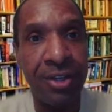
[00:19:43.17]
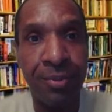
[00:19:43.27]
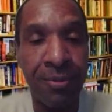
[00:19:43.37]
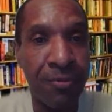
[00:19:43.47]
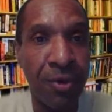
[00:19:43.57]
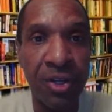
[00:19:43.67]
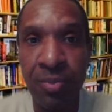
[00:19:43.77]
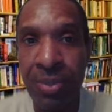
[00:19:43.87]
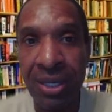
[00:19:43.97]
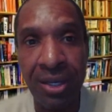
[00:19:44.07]
before you
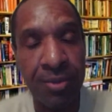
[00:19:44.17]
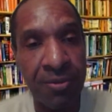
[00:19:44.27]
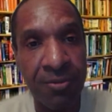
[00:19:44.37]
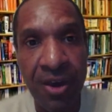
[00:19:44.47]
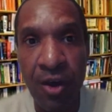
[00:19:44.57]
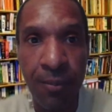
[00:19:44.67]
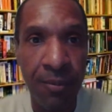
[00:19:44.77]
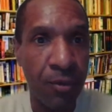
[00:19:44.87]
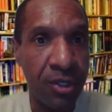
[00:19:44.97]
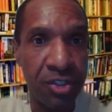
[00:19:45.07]
pick up the phone,
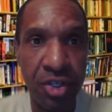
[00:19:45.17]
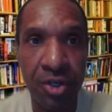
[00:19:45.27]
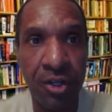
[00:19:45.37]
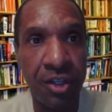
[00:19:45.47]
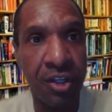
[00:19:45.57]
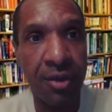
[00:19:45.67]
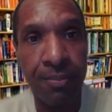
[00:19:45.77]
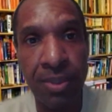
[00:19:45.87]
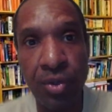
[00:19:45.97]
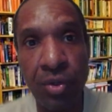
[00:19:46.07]
before you turn on the
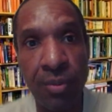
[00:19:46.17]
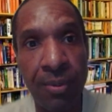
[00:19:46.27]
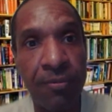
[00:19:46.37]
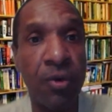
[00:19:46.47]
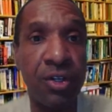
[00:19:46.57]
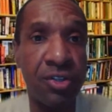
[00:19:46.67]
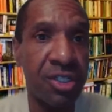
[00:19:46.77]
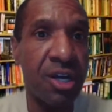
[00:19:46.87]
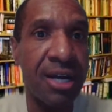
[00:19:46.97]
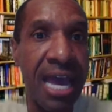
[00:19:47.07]
computer, before you
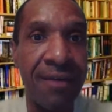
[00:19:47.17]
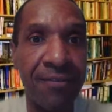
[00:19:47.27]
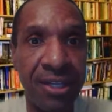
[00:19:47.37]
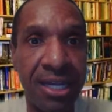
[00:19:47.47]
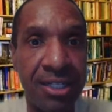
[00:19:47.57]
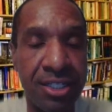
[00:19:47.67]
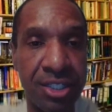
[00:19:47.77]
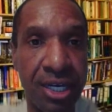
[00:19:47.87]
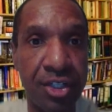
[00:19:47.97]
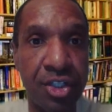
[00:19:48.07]
start having that
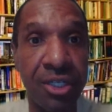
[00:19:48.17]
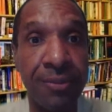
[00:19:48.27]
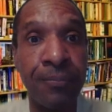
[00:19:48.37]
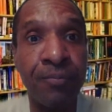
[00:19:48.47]
discussion.